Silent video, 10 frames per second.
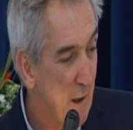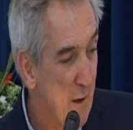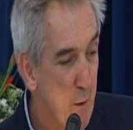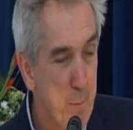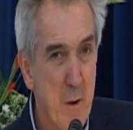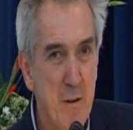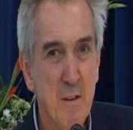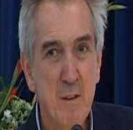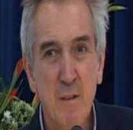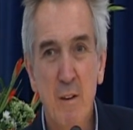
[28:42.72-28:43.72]
And the but
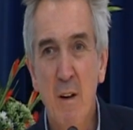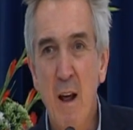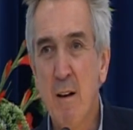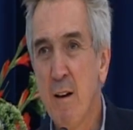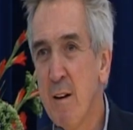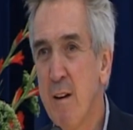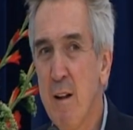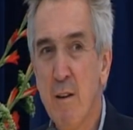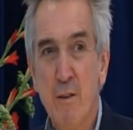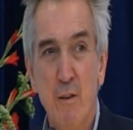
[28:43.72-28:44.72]
is an
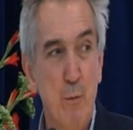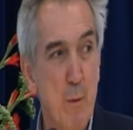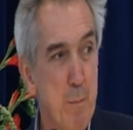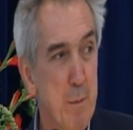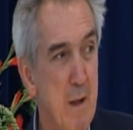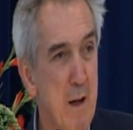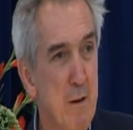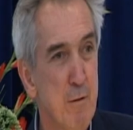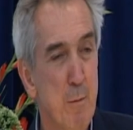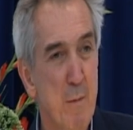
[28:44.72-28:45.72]
analysis we
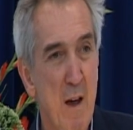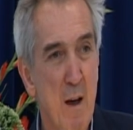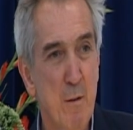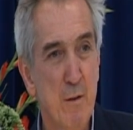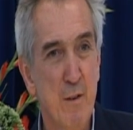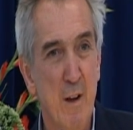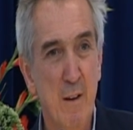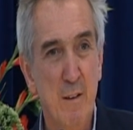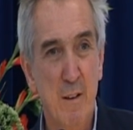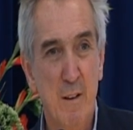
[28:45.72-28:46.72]
planned from the
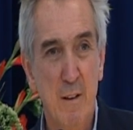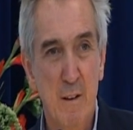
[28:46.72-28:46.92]
outset,